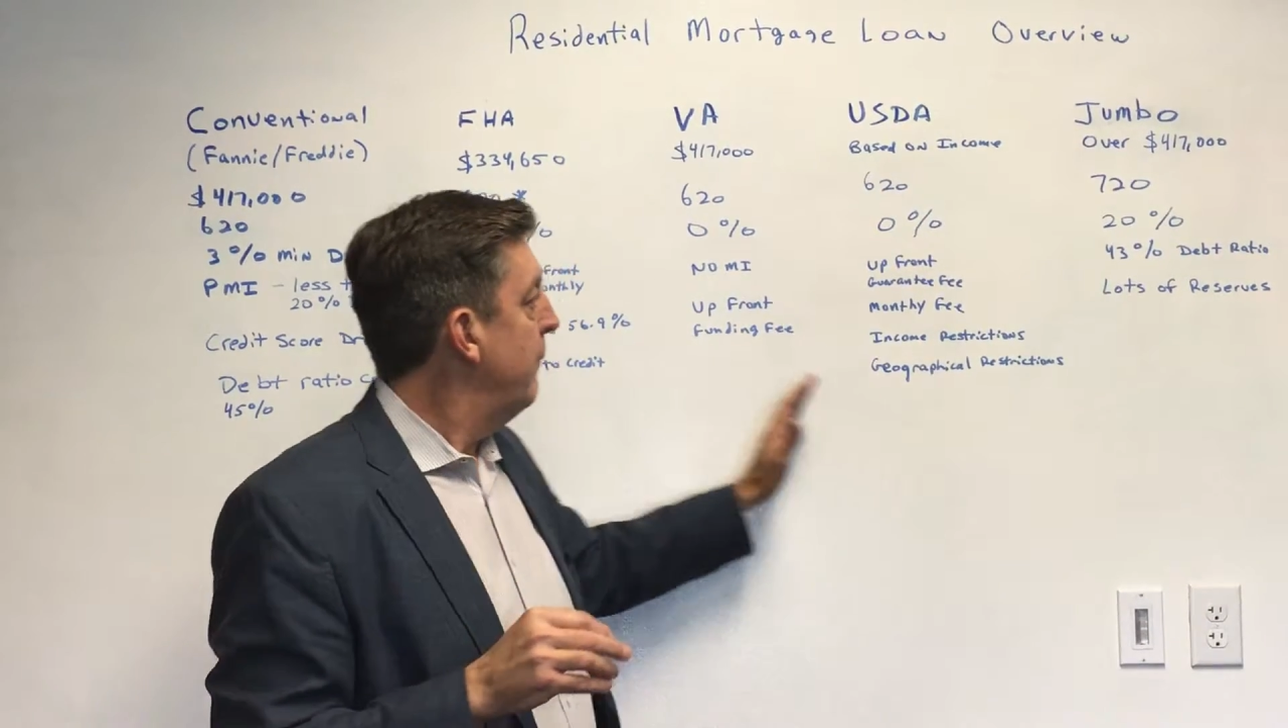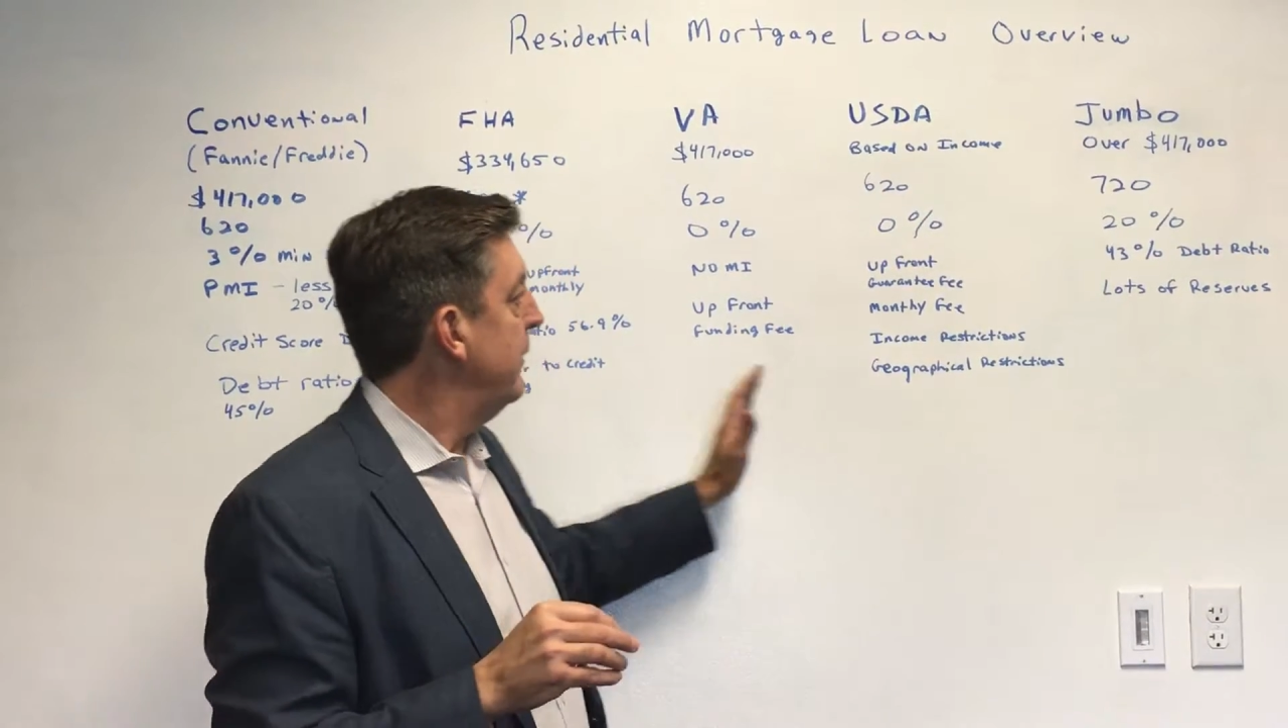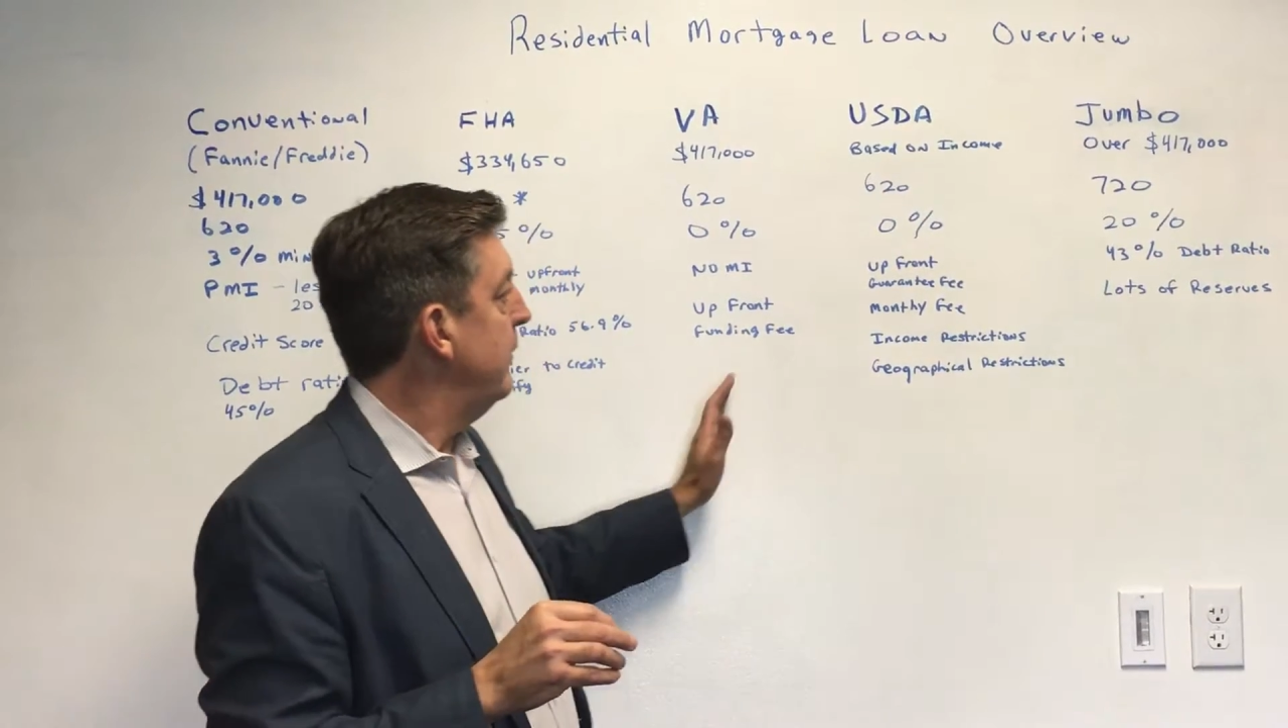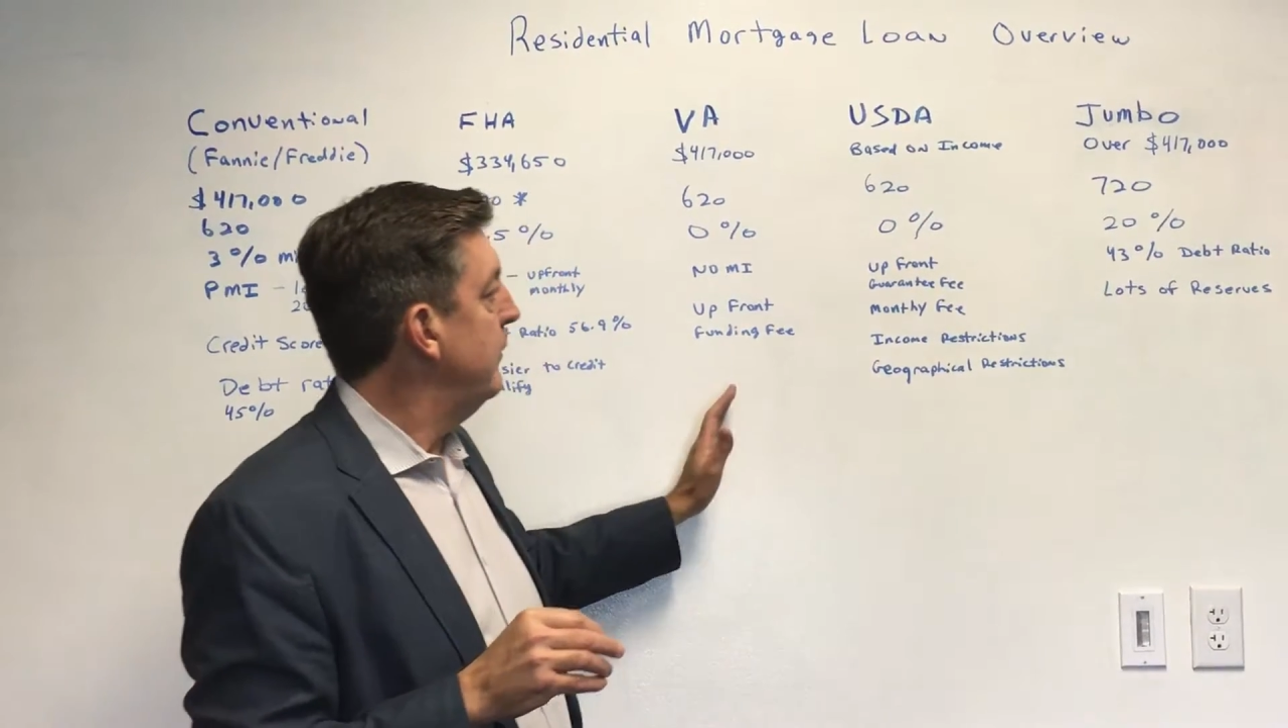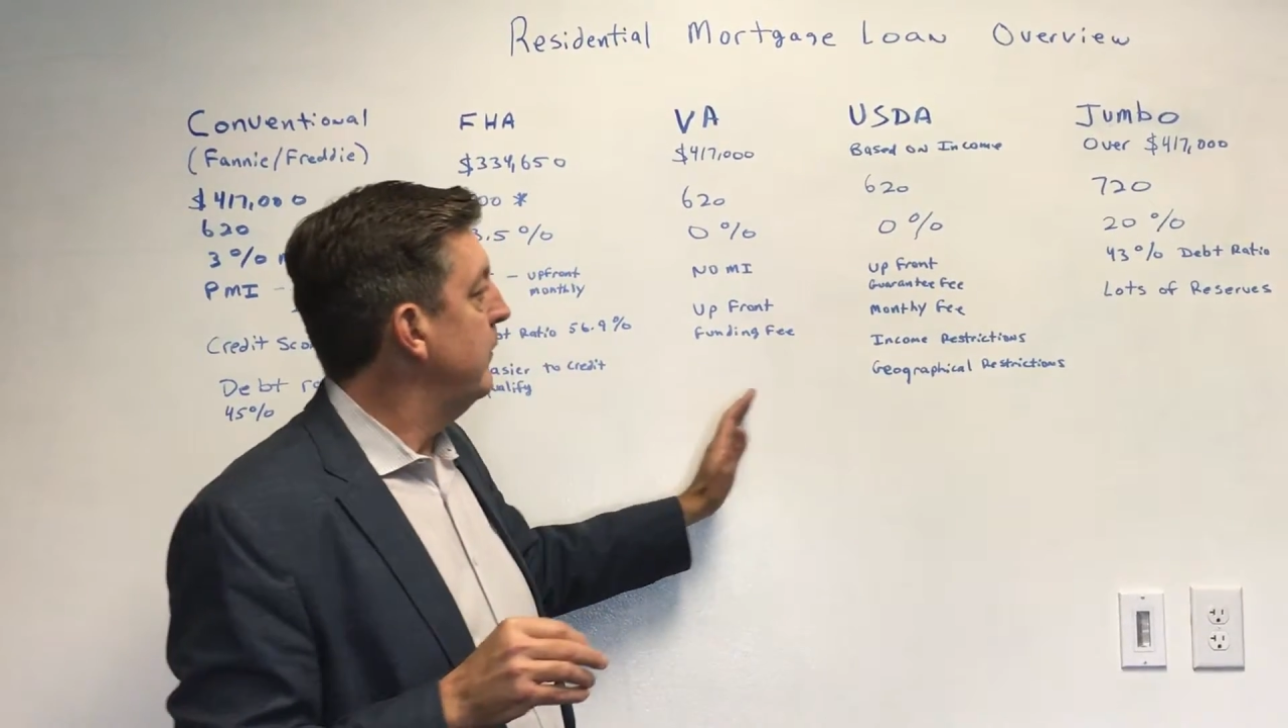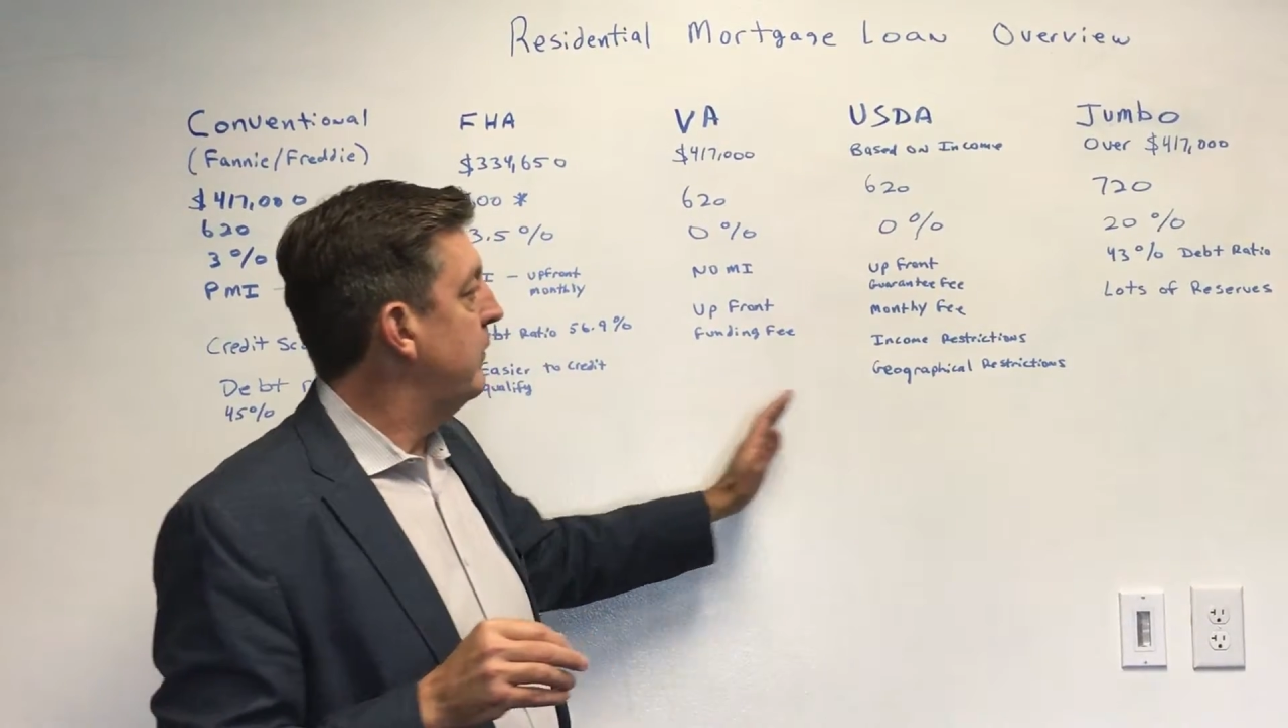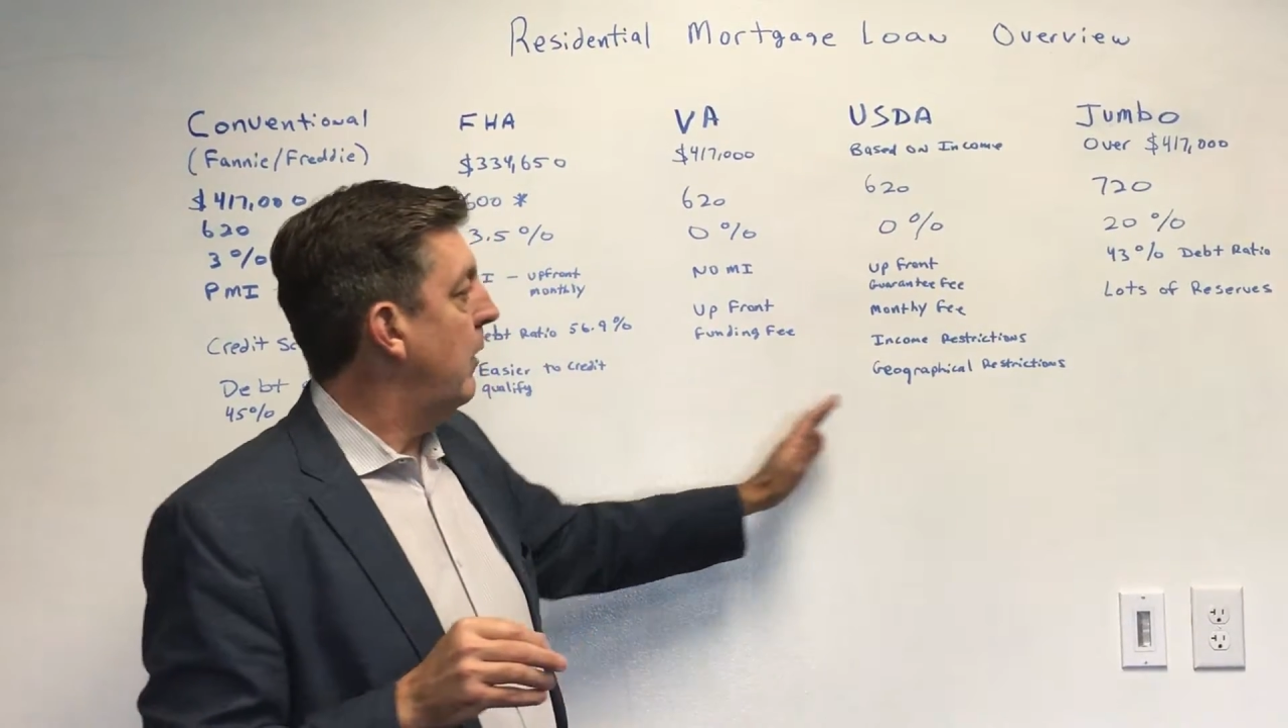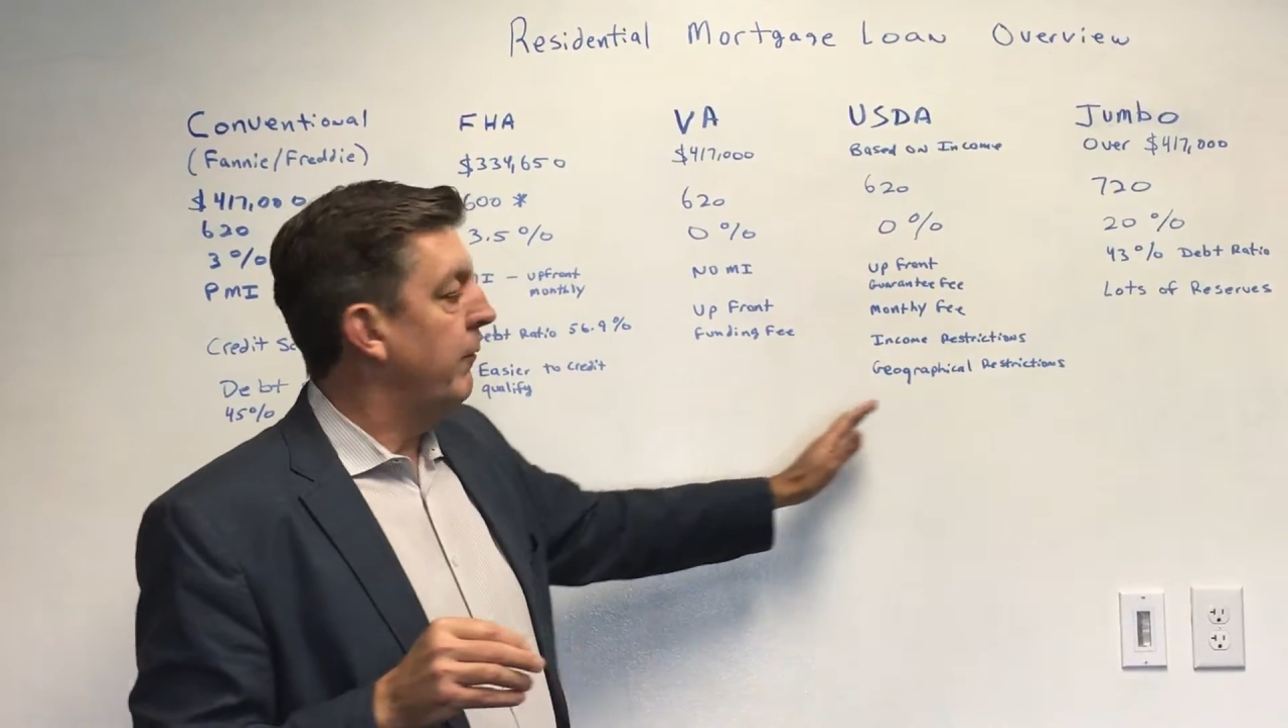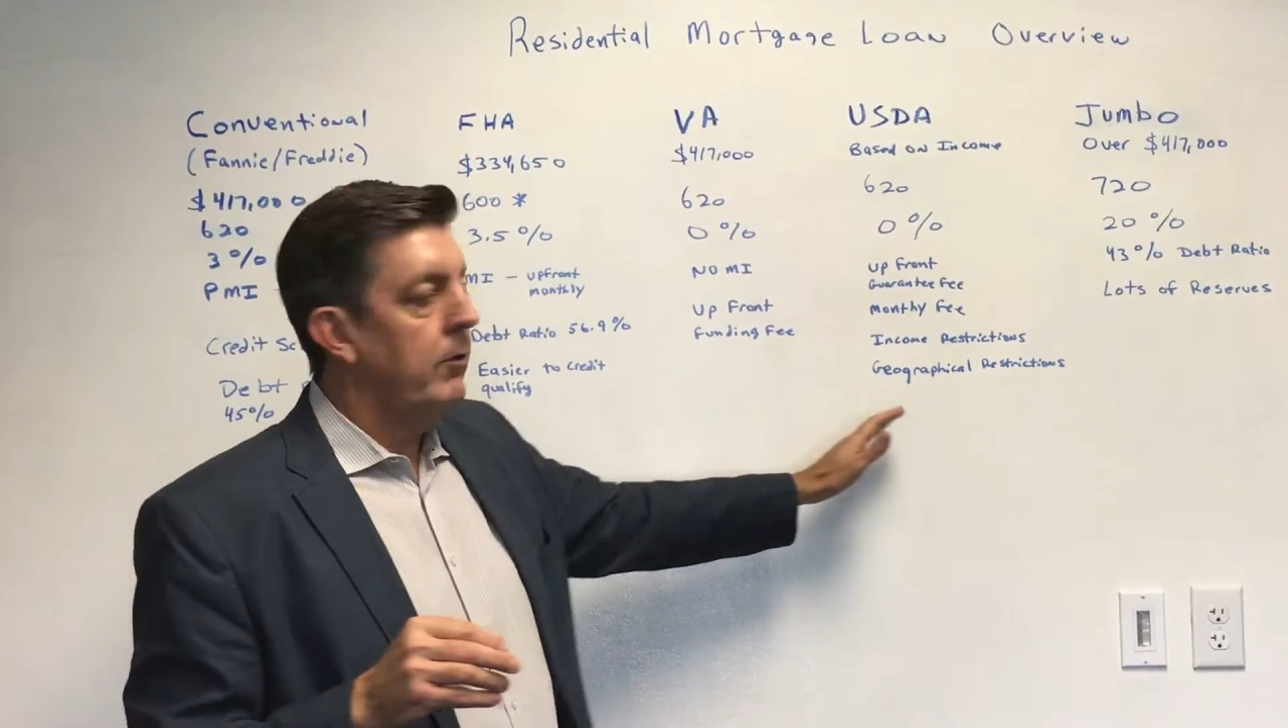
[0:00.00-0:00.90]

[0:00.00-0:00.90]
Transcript: but you do still